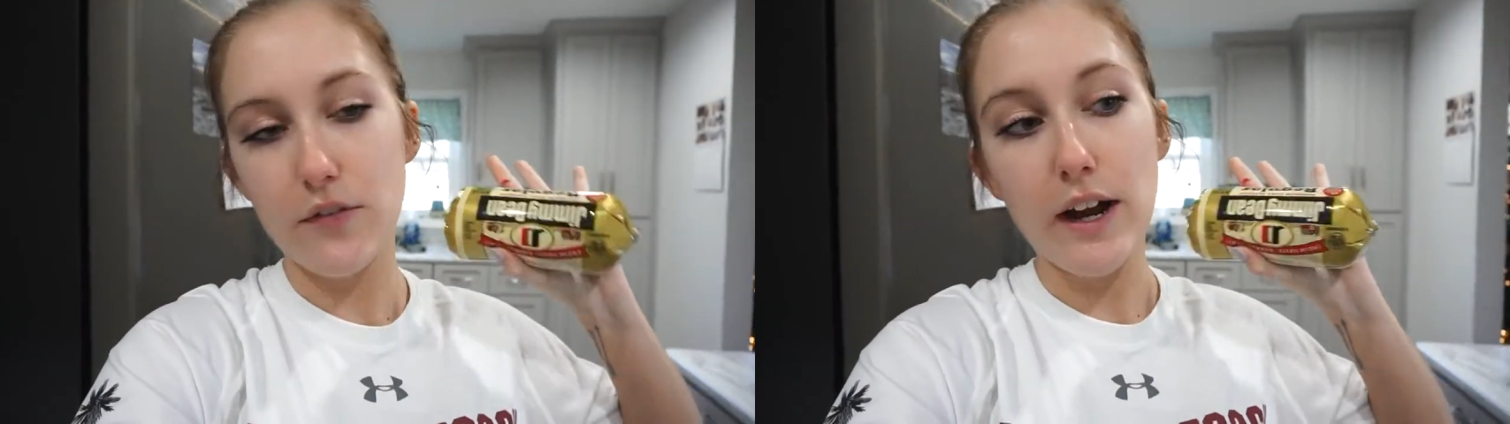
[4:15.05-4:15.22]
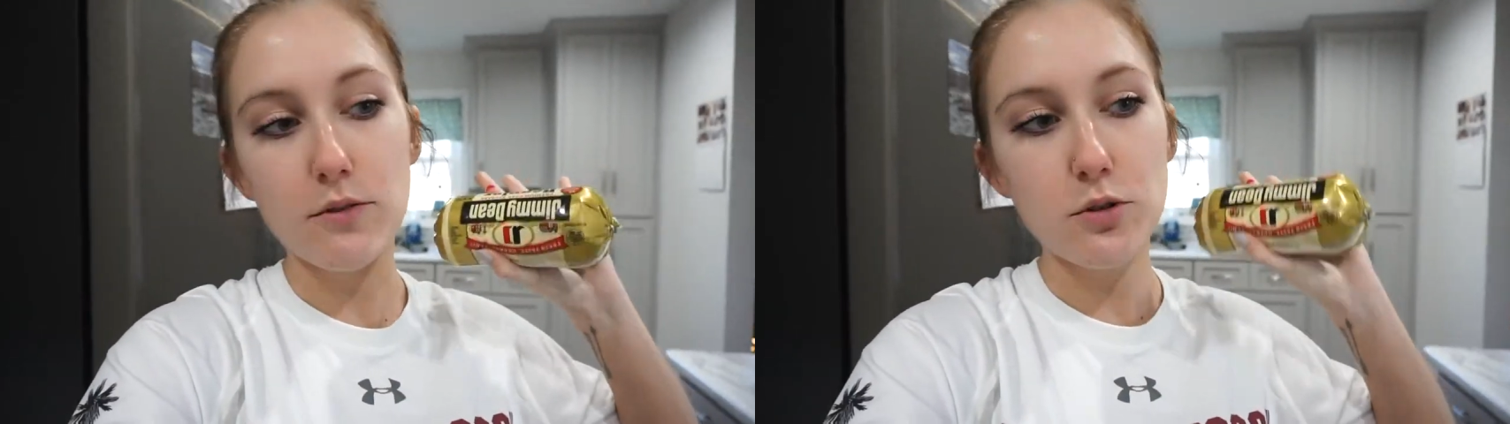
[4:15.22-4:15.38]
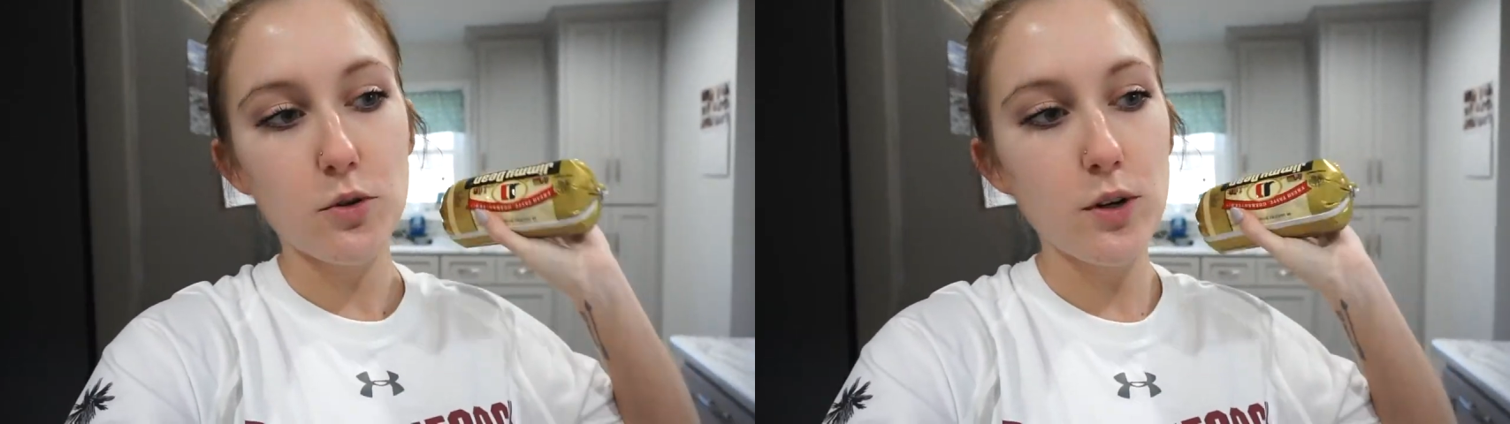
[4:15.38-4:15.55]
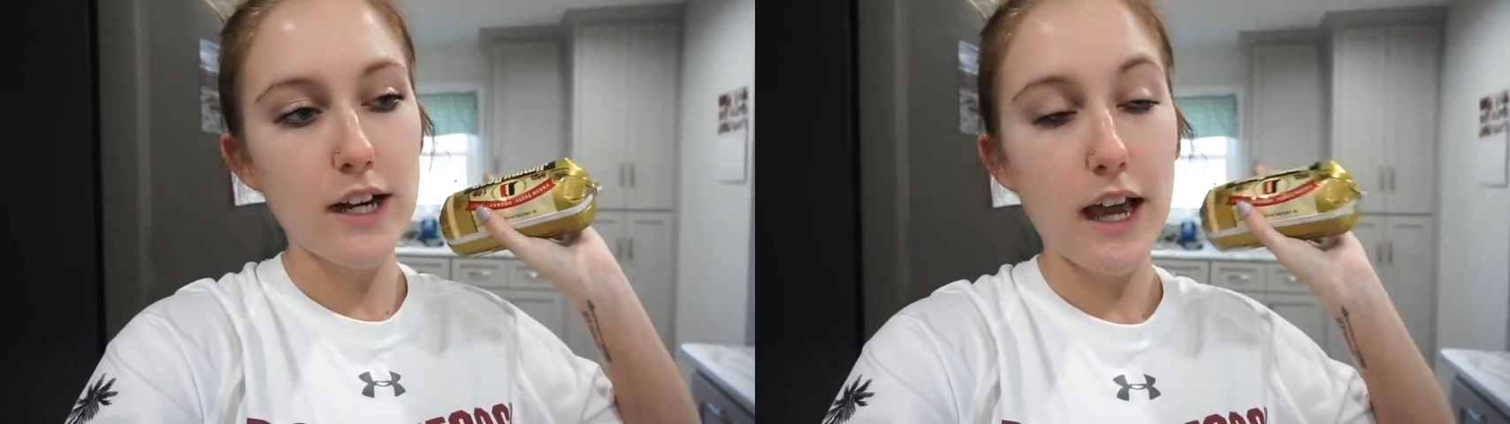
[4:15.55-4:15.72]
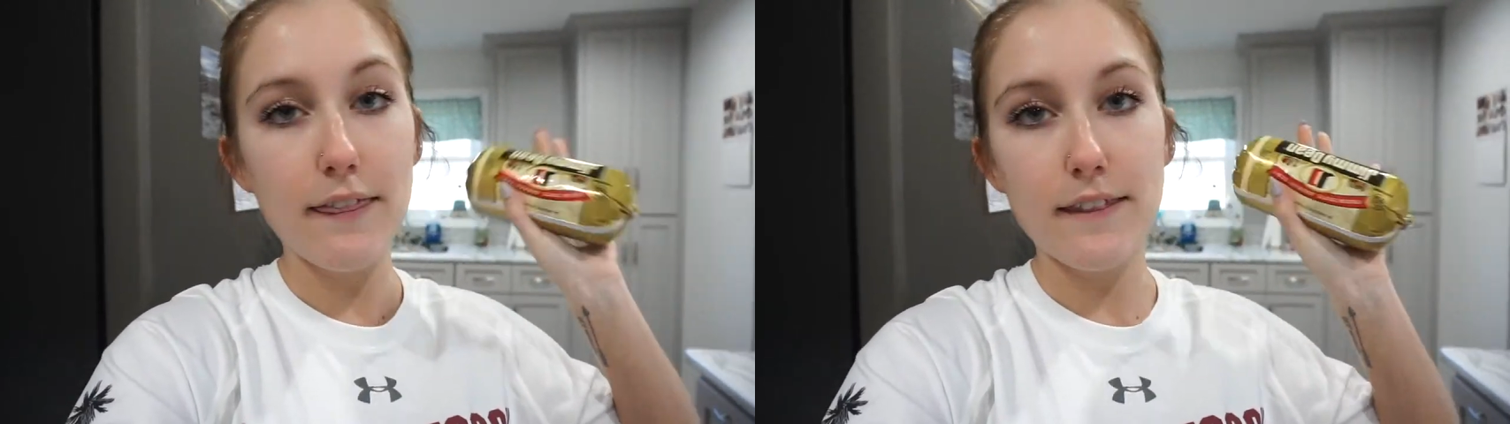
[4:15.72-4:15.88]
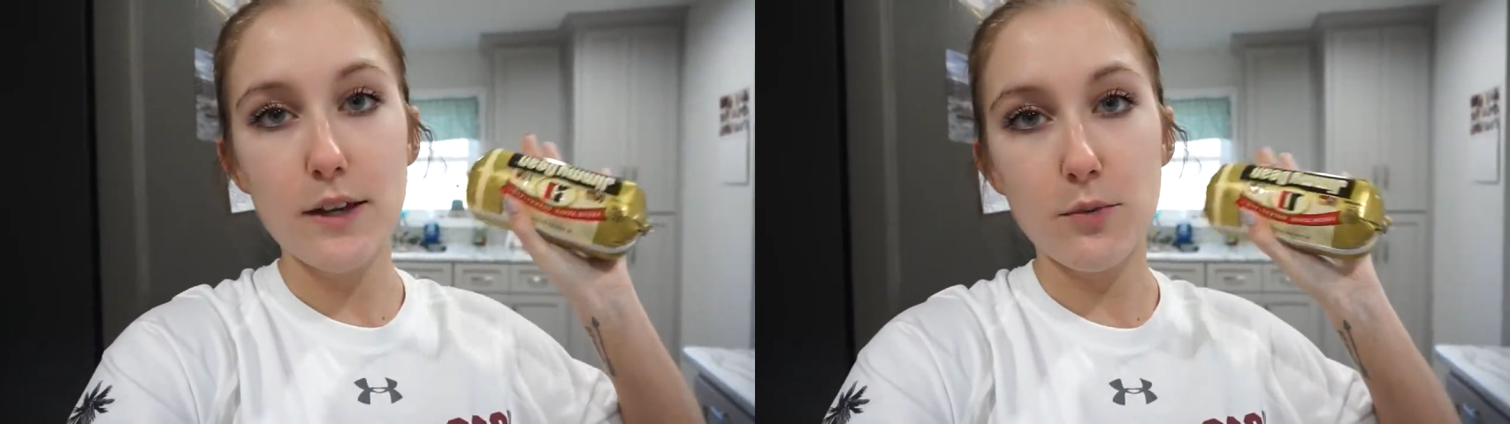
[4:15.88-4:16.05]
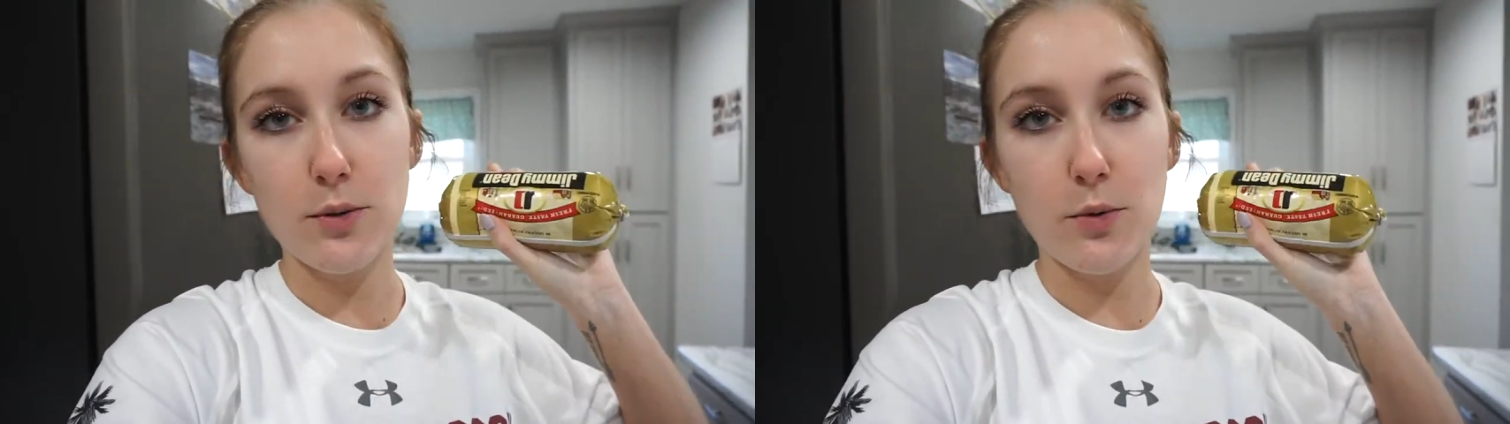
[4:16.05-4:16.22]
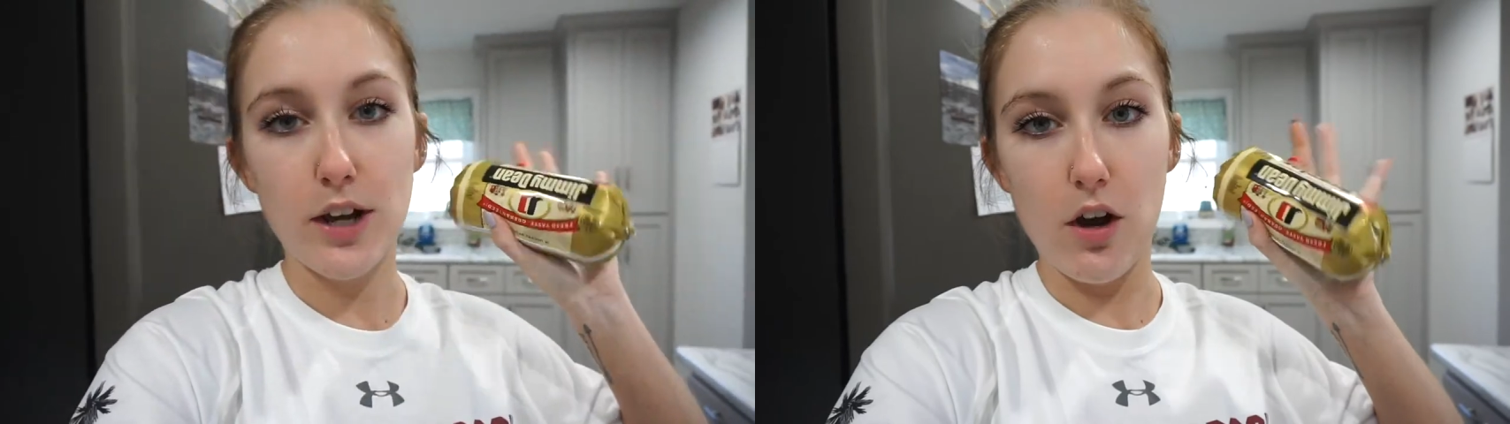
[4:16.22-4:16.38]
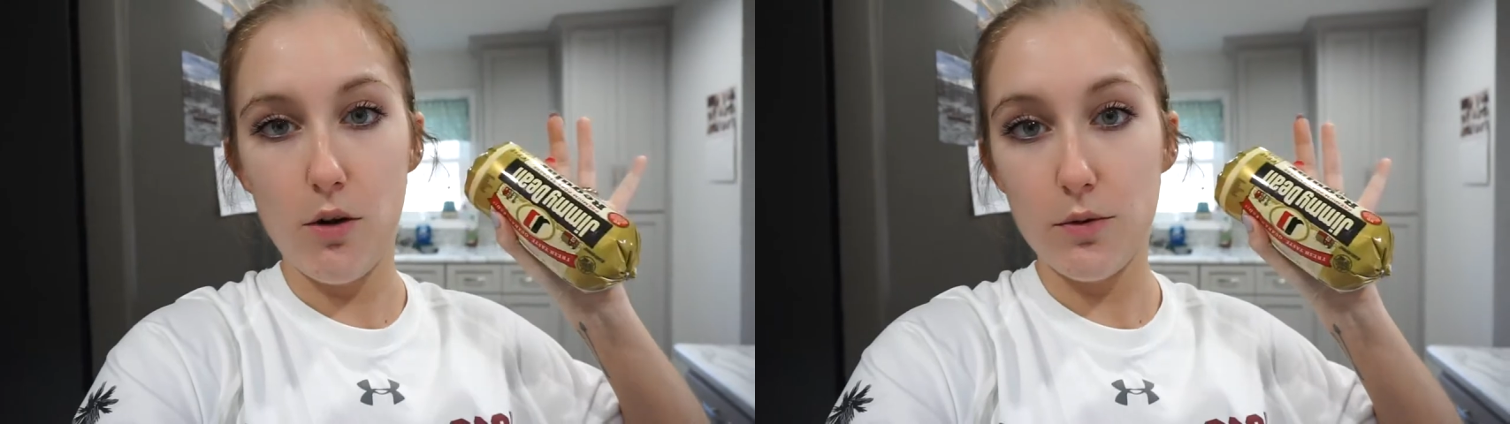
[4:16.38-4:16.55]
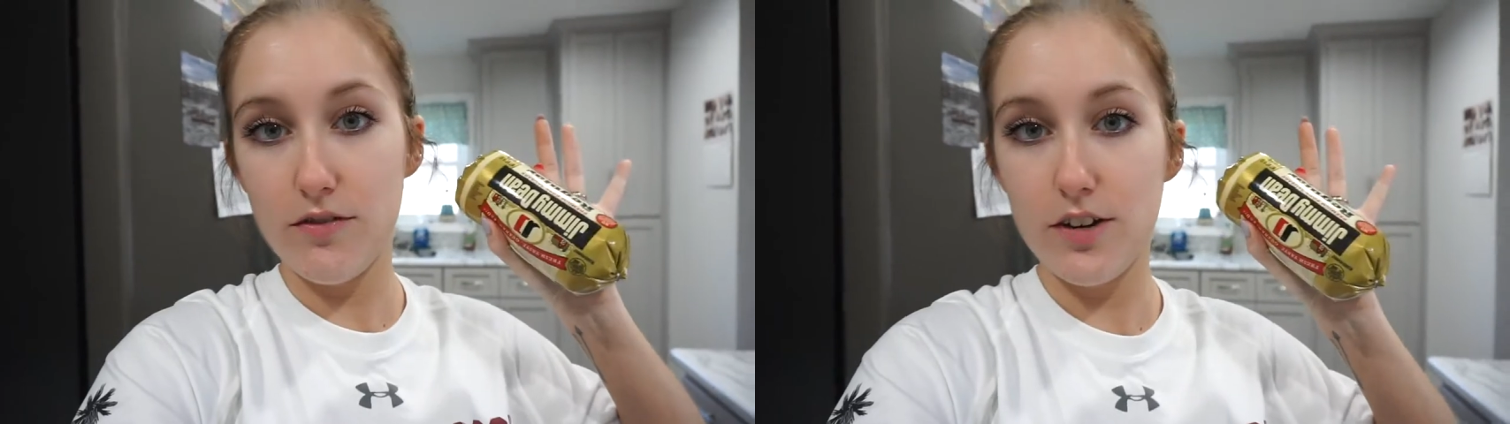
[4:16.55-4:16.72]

that real quick and then we will get on with the